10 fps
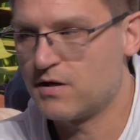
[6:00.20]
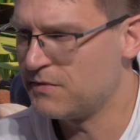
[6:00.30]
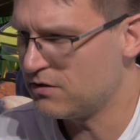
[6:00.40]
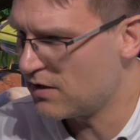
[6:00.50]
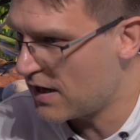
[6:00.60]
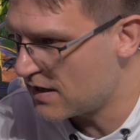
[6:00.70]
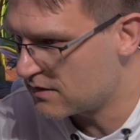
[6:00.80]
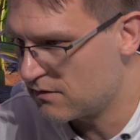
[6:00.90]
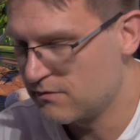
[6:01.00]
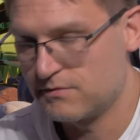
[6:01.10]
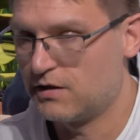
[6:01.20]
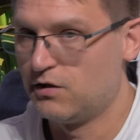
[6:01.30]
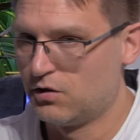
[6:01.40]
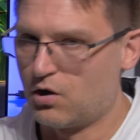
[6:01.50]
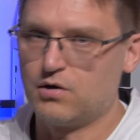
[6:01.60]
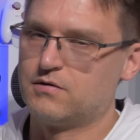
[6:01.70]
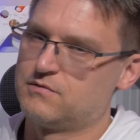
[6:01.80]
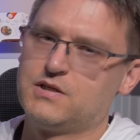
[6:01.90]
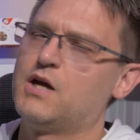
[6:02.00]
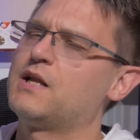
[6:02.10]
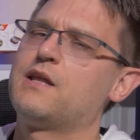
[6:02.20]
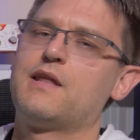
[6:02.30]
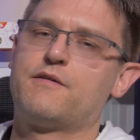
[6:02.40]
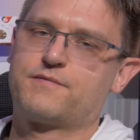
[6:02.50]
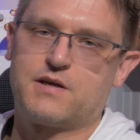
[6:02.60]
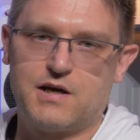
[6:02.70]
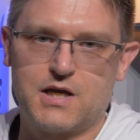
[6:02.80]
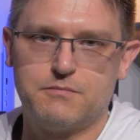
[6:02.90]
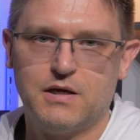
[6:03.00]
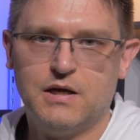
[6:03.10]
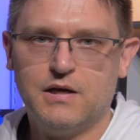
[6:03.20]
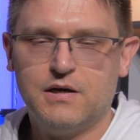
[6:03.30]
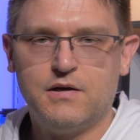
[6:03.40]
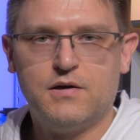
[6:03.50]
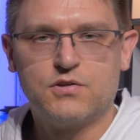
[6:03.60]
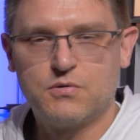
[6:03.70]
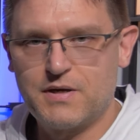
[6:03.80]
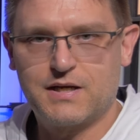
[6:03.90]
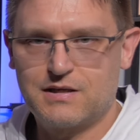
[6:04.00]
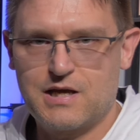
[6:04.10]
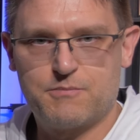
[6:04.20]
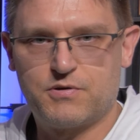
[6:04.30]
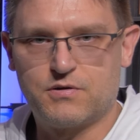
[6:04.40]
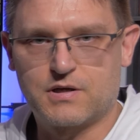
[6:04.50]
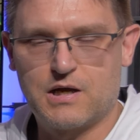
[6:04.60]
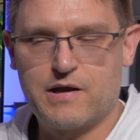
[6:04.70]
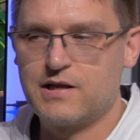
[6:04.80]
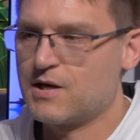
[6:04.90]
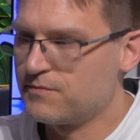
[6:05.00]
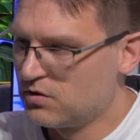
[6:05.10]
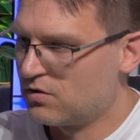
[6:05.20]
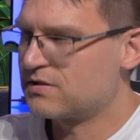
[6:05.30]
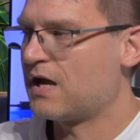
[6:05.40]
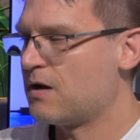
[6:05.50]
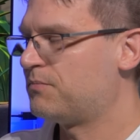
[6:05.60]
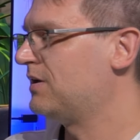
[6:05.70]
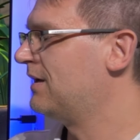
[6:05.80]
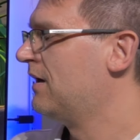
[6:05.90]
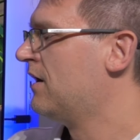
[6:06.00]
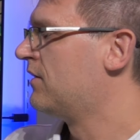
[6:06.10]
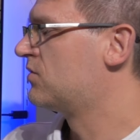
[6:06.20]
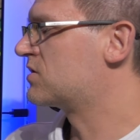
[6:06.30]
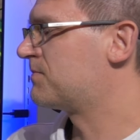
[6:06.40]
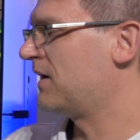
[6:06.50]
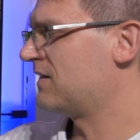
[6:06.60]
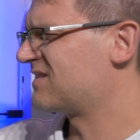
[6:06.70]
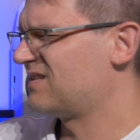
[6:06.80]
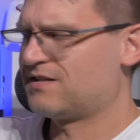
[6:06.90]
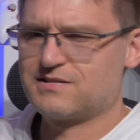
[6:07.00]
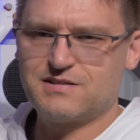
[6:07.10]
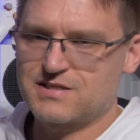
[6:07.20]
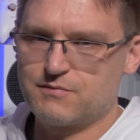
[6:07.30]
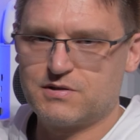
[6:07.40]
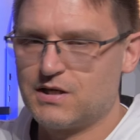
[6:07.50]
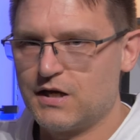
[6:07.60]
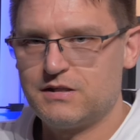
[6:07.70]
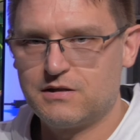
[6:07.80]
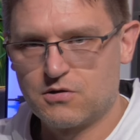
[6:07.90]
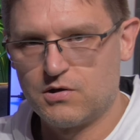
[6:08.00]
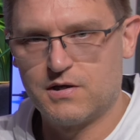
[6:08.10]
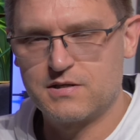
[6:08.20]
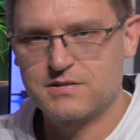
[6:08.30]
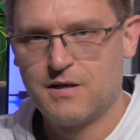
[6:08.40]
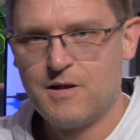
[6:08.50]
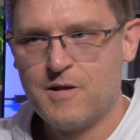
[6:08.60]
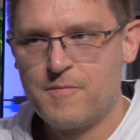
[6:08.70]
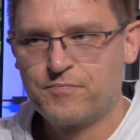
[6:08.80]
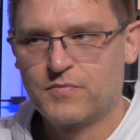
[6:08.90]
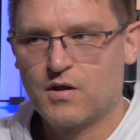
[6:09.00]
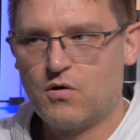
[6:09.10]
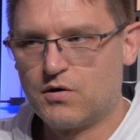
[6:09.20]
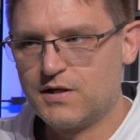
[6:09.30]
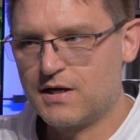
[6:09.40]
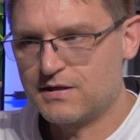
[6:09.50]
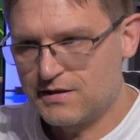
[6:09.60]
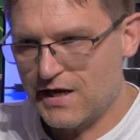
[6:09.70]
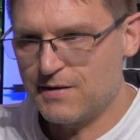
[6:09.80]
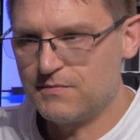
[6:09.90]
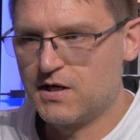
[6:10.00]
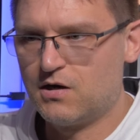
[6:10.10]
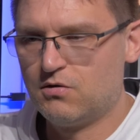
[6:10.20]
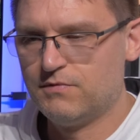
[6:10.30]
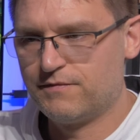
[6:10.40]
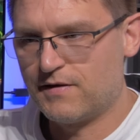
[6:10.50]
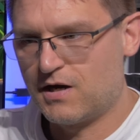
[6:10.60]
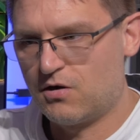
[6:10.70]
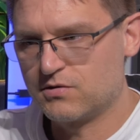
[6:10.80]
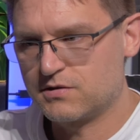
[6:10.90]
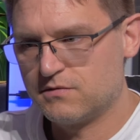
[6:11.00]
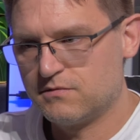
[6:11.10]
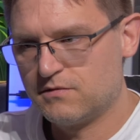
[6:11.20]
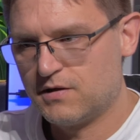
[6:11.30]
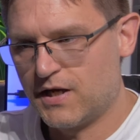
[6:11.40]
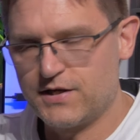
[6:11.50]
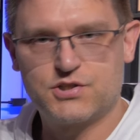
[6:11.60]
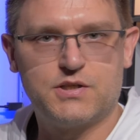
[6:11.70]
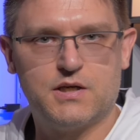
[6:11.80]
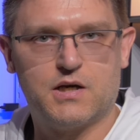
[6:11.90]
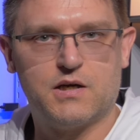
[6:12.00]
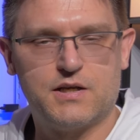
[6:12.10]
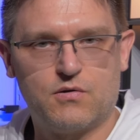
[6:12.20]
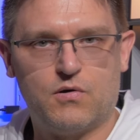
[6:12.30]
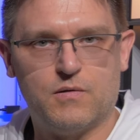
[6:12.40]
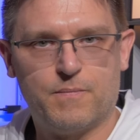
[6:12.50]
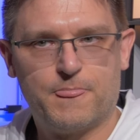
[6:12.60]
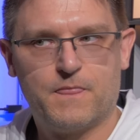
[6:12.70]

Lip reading: I mean, you had enough time to make it happen, okay? And I'm not happy to spend $60, $70, $80 on a game now without HDR at all.